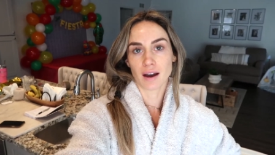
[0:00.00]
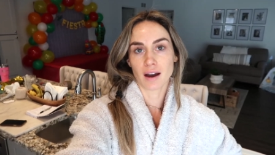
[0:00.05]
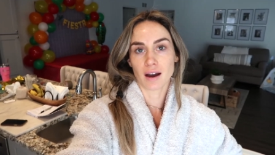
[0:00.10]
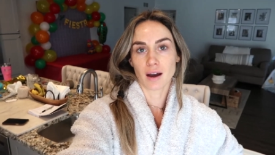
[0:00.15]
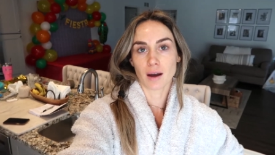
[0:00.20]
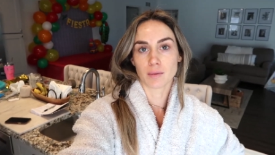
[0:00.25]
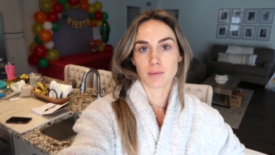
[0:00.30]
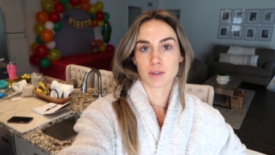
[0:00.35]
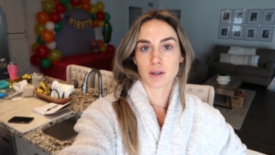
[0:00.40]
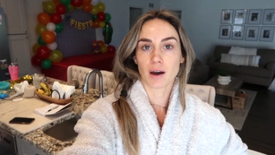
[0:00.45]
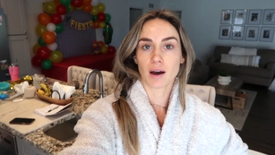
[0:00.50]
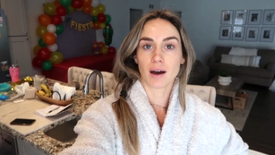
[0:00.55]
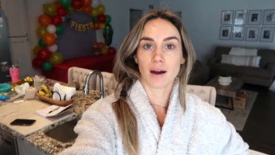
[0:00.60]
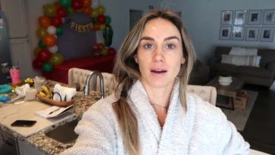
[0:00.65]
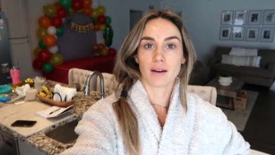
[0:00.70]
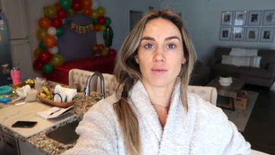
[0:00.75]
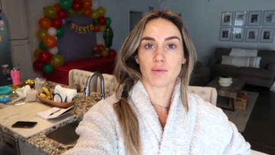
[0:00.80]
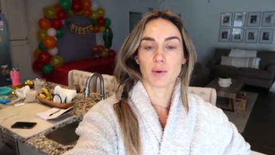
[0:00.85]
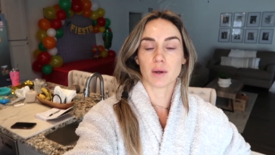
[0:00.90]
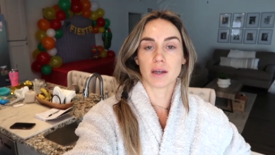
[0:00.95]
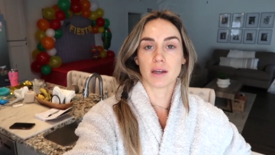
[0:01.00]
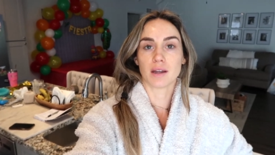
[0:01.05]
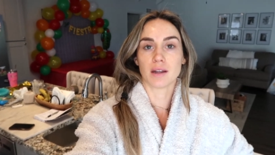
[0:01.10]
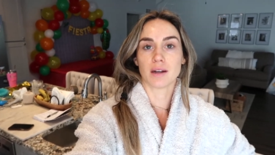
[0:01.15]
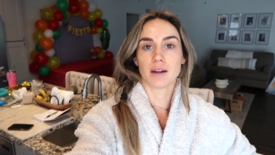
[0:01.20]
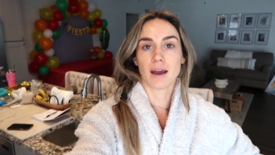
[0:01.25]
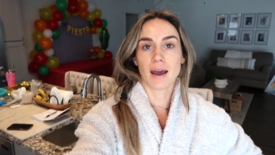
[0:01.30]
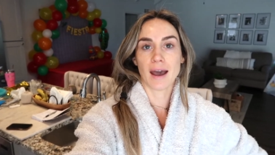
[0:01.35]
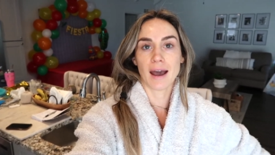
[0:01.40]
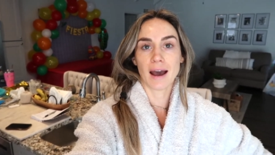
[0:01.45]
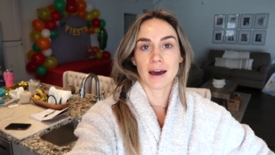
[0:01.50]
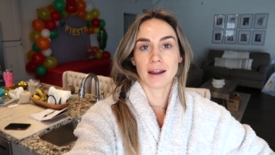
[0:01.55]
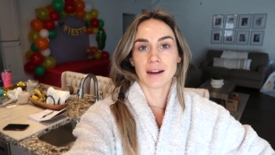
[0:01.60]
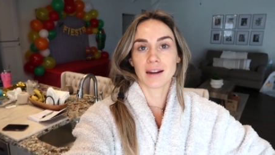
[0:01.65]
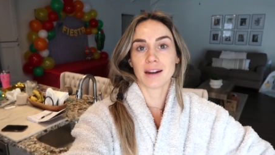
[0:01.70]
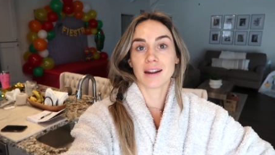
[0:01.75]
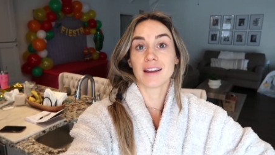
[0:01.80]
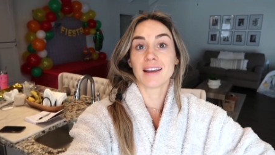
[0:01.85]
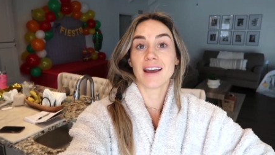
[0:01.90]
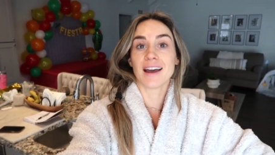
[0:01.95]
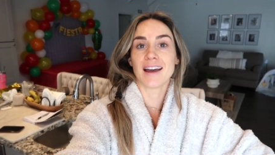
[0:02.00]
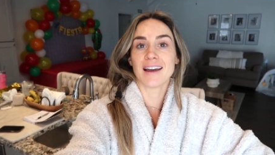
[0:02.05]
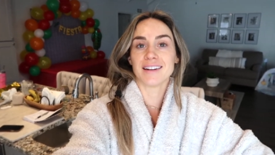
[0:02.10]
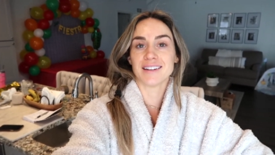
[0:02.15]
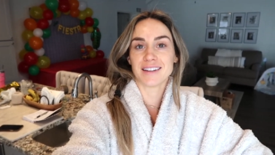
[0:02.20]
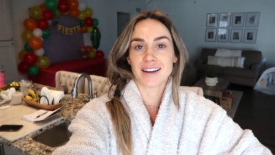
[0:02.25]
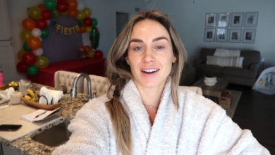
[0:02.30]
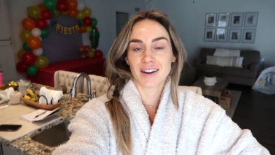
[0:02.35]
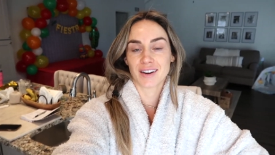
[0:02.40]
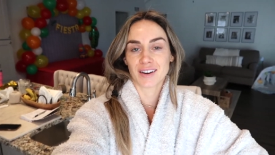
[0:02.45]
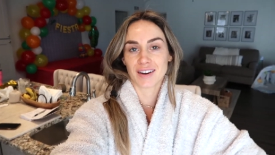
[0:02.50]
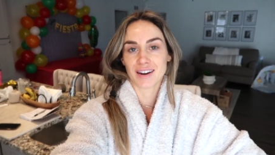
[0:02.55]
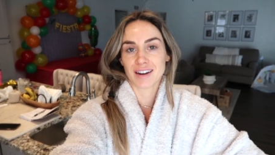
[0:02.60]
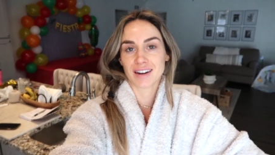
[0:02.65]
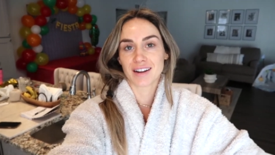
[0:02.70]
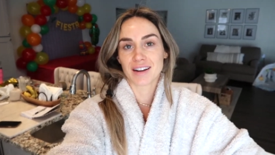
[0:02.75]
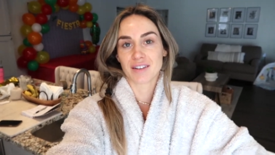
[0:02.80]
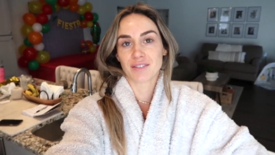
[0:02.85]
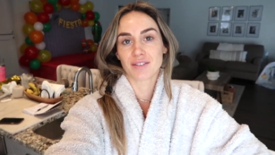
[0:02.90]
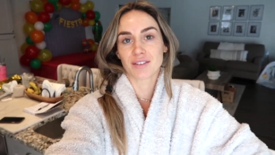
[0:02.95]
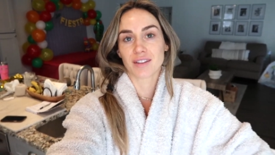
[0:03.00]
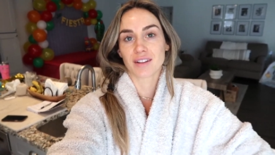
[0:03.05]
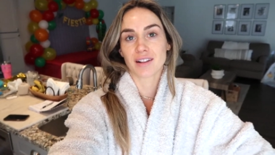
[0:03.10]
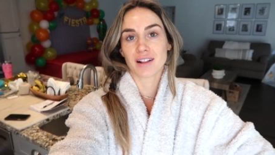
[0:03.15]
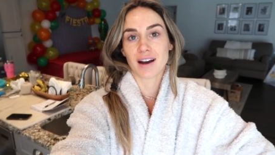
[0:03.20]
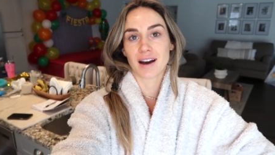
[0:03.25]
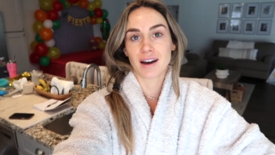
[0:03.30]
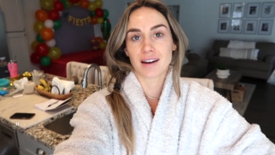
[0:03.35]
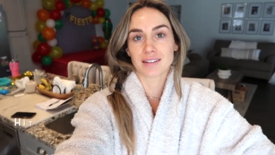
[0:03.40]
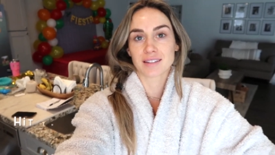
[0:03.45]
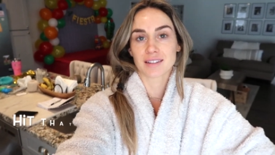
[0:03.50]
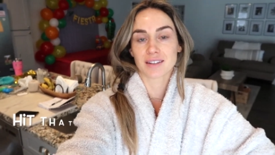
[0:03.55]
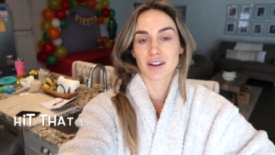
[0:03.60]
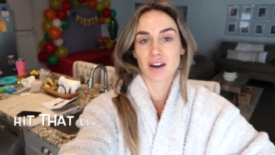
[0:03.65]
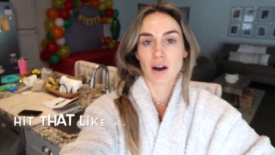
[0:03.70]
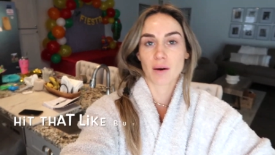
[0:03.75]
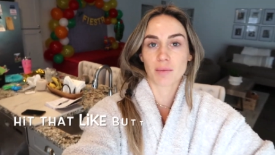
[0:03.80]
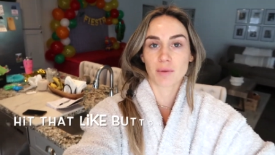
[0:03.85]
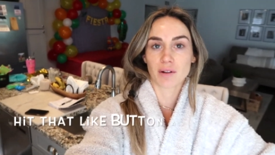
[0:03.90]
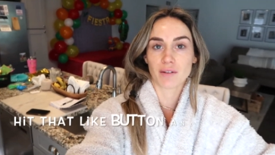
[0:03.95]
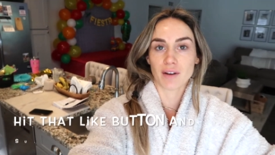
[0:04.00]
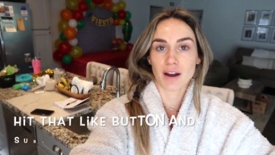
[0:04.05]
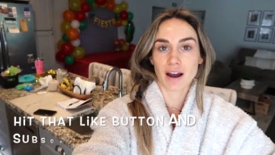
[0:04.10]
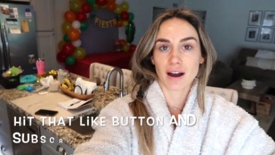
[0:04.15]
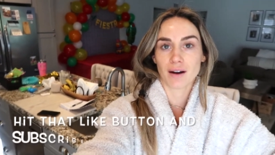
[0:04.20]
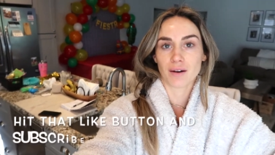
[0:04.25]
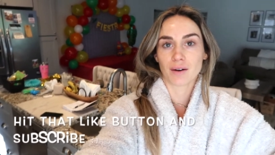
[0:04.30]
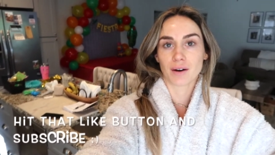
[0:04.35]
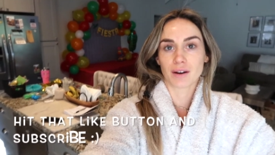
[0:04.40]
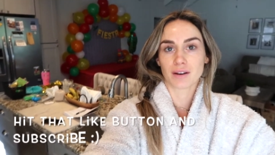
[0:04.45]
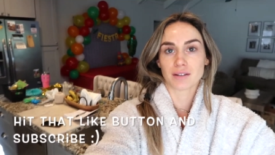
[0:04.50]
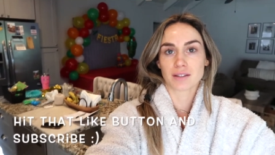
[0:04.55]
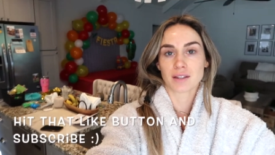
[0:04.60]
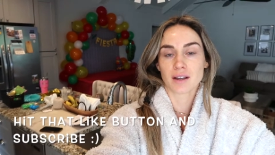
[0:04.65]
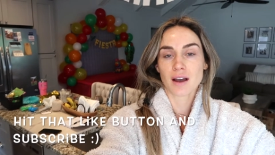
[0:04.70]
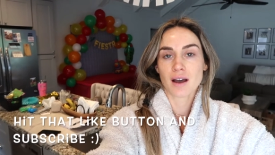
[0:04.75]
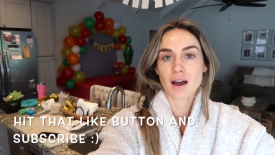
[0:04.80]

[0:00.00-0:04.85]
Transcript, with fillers: um, so I've been at it again, decorating for the last couple of hours.